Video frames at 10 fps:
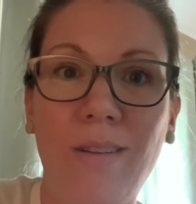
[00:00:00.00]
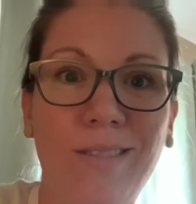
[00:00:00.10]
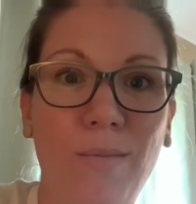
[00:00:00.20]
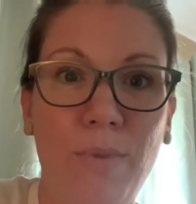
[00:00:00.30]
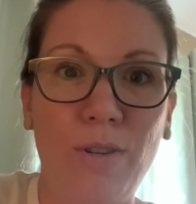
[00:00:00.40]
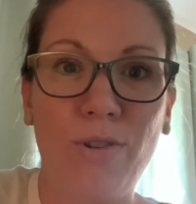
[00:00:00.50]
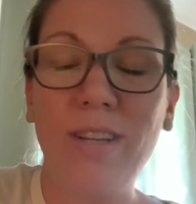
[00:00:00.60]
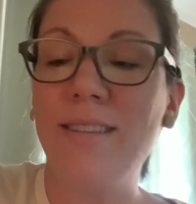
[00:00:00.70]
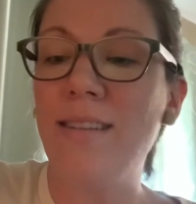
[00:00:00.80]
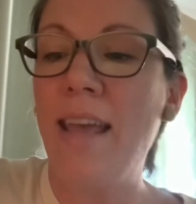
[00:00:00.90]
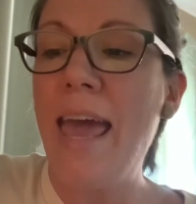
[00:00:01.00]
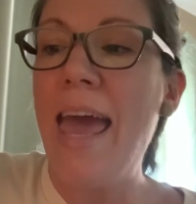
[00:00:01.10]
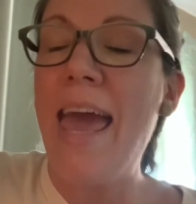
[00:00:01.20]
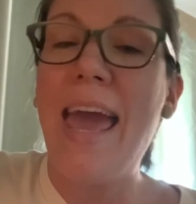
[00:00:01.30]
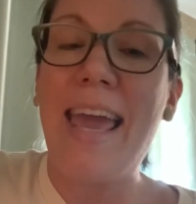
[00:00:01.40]
on Pinterest,
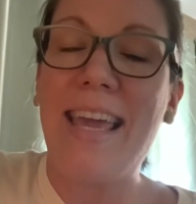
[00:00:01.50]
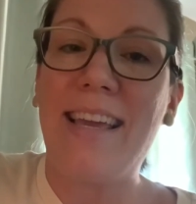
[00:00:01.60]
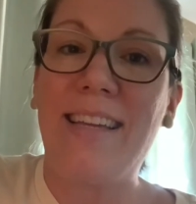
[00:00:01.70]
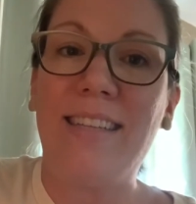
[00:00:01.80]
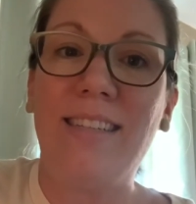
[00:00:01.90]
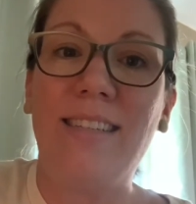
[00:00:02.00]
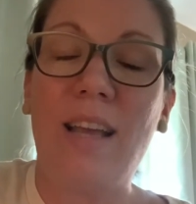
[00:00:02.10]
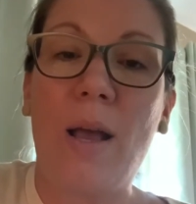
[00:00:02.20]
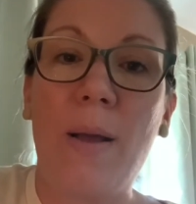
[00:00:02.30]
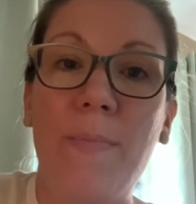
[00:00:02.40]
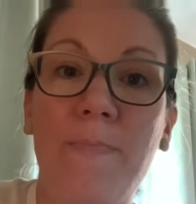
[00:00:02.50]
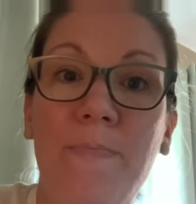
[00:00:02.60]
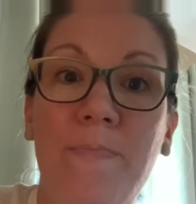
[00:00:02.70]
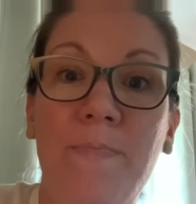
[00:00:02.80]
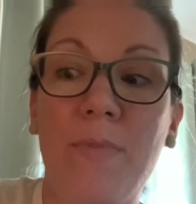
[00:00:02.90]
and
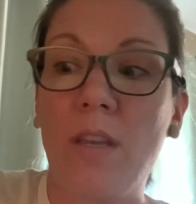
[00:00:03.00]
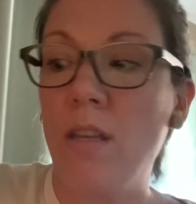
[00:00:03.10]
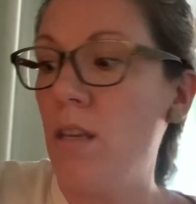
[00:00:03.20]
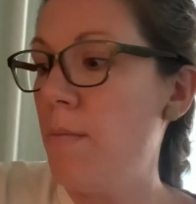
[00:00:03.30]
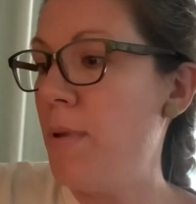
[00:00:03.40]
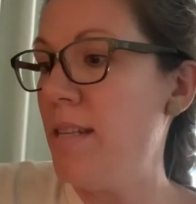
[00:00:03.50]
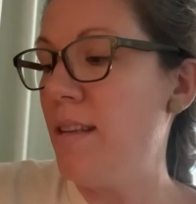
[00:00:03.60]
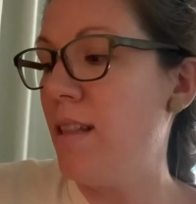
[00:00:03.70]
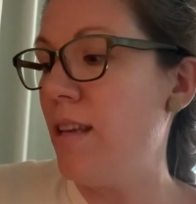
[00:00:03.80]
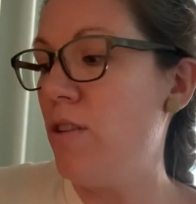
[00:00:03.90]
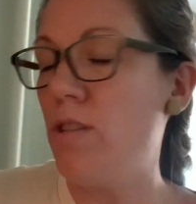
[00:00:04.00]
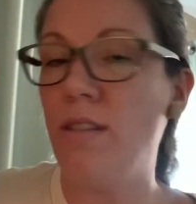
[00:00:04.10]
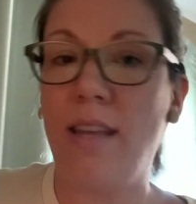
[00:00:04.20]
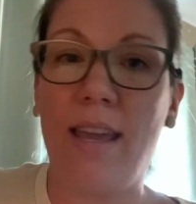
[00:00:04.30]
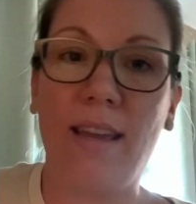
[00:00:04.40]
basically you just
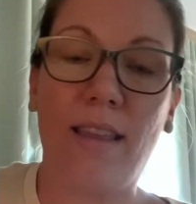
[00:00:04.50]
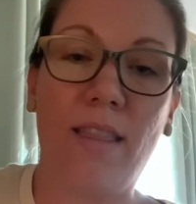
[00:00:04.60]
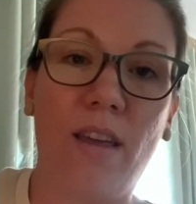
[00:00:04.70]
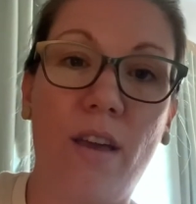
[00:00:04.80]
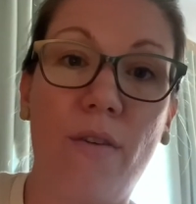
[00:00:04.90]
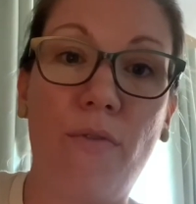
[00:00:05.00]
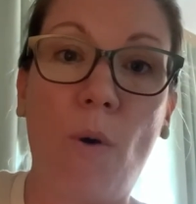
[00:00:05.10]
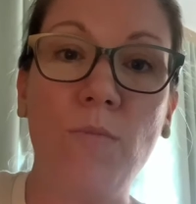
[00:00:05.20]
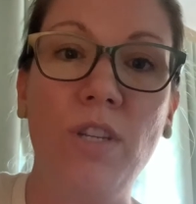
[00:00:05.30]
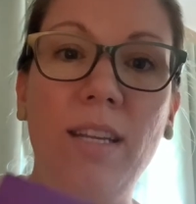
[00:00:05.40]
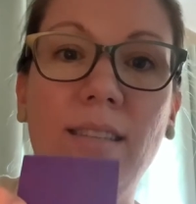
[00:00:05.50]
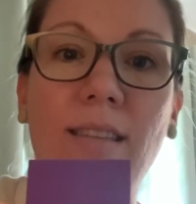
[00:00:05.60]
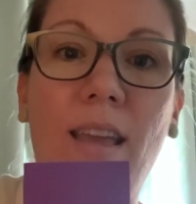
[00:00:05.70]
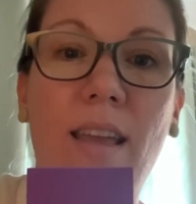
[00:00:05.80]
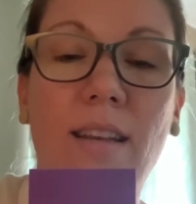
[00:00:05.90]
take the foam sheets
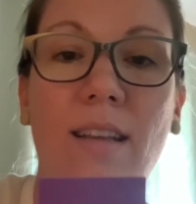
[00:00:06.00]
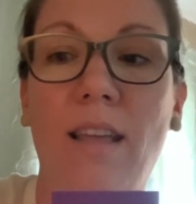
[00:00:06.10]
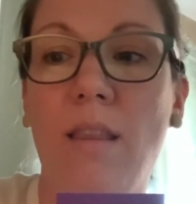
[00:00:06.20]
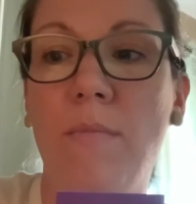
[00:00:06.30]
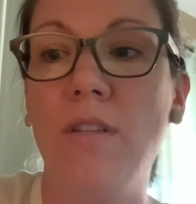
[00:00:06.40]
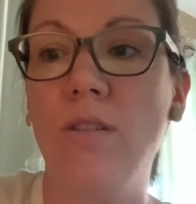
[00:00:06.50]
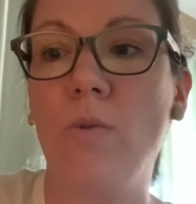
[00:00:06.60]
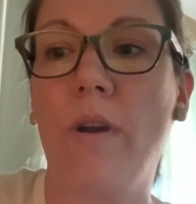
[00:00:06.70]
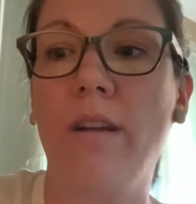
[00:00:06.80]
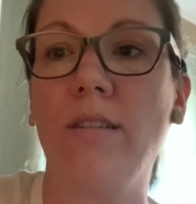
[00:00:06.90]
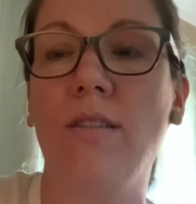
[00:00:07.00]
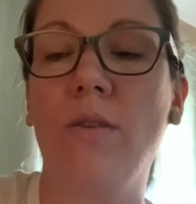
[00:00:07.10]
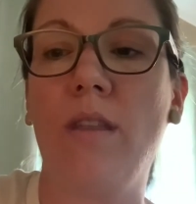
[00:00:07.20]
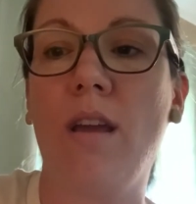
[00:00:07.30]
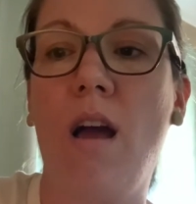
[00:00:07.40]
and cut them into squares.
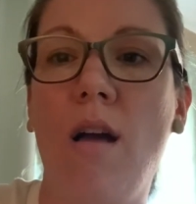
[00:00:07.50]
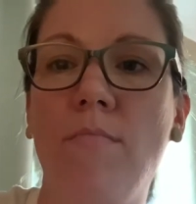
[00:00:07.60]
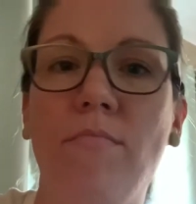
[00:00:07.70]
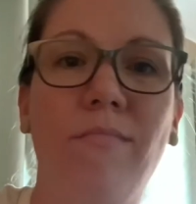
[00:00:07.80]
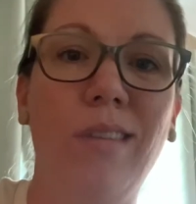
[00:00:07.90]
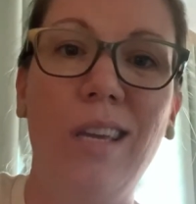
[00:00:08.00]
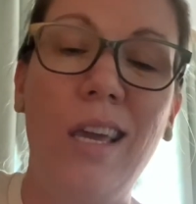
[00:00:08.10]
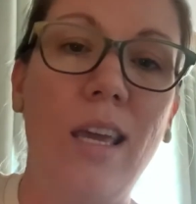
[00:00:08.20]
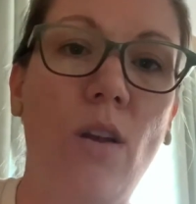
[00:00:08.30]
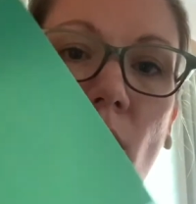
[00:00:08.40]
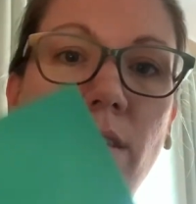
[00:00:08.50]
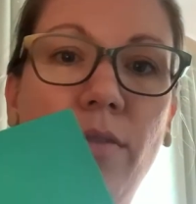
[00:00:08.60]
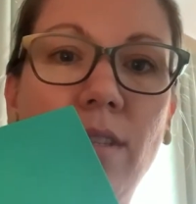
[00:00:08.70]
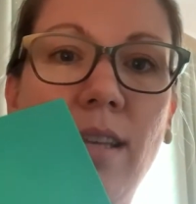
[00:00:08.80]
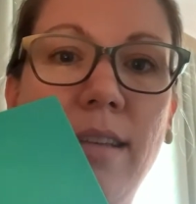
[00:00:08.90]
So they come in all
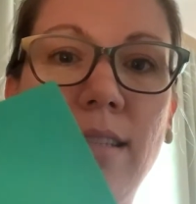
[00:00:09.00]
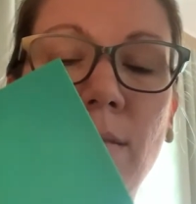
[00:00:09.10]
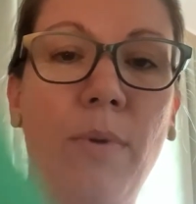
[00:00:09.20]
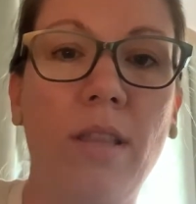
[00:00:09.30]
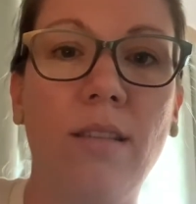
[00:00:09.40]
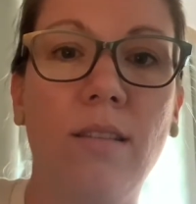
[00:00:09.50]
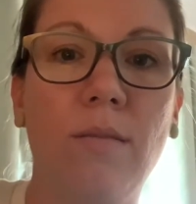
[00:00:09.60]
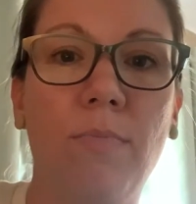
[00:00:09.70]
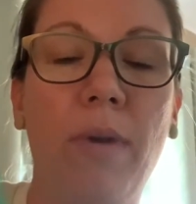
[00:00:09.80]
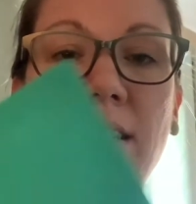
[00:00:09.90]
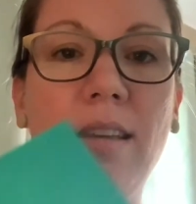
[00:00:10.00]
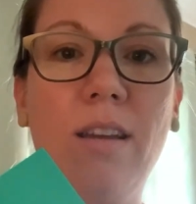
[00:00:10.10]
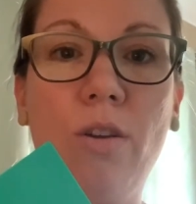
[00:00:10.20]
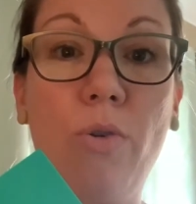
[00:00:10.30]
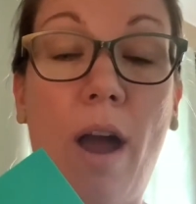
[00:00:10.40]
different sizes, but this is
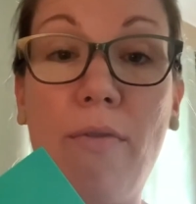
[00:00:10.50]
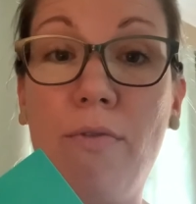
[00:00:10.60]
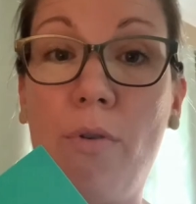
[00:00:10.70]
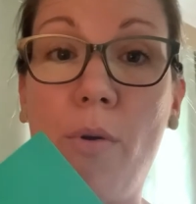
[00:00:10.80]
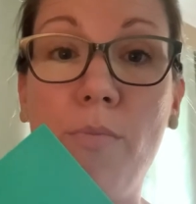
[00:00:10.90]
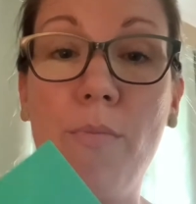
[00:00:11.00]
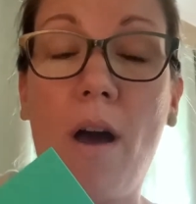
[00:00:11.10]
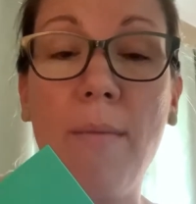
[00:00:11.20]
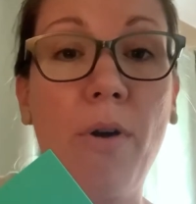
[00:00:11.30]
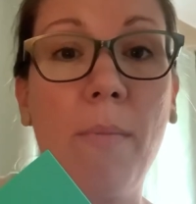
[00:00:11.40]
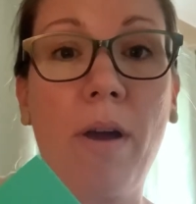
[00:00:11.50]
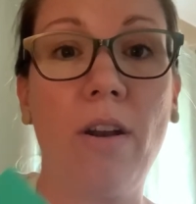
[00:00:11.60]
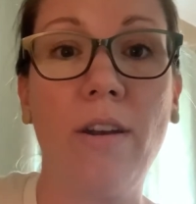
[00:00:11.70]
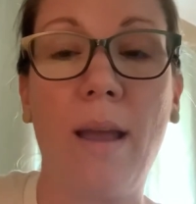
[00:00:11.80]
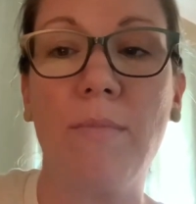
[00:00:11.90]
basic craft foam. I bought mine
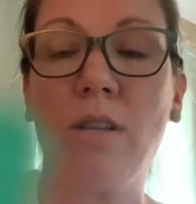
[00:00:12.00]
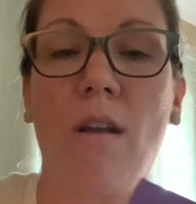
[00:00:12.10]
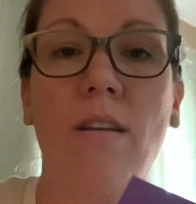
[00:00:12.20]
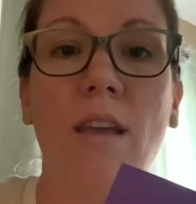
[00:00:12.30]
on Amazon.